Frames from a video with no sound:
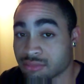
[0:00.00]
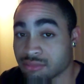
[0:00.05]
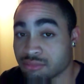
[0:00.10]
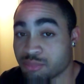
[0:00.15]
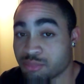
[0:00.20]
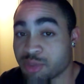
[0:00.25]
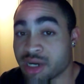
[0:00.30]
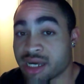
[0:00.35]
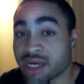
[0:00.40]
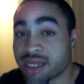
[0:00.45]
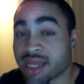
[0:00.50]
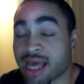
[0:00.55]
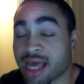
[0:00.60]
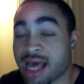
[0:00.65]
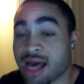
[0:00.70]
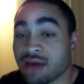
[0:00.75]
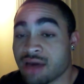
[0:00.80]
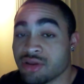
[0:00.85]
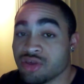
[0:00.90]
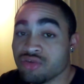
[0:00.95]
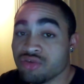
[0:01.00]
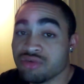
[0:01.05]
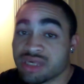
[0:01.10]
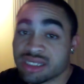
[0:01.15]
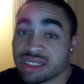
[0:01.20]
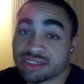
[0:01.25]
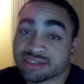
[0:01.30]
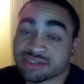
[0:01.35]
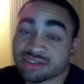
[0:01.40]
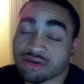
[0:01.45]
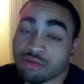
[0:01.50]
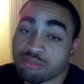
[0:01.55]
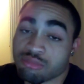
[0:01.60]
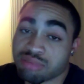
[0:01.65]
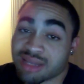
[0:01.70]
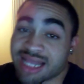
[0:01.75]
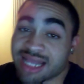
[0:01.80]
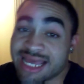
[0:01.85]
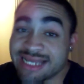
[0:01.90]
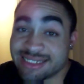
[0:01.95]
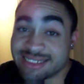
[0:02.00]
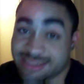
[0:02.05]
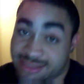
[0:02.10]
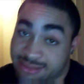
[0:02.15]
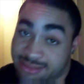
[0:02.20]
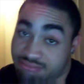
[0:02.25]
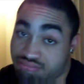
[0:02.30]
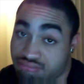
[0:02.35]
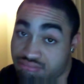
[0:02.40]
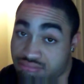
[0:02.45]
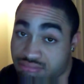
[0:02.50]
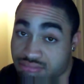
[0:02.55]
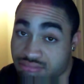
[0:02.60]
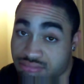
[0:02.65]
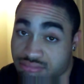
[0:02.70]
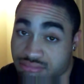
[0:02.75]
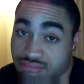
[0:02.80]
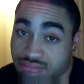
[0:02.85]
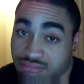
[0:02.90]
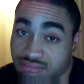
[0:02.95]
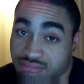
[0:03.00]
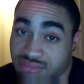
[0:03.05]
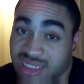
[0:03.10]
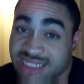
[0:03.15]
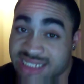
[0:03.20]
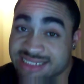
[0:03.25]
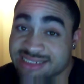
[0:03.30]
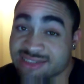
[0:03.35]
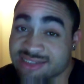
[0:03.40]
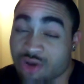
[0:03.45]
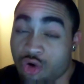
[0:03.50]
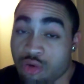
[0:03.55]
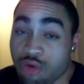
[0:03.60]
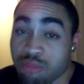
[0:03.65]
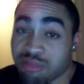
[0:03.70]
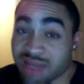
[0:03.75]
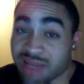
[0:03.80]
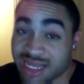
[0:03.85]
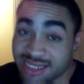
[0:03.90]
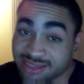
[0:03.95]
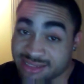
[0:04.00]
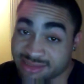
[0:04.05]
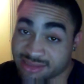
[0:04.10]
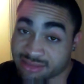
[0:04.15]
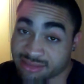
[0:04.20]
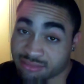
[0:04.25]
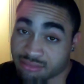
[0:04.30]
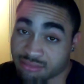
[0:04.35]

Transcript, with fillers: But how do you get so blatant, so blatant,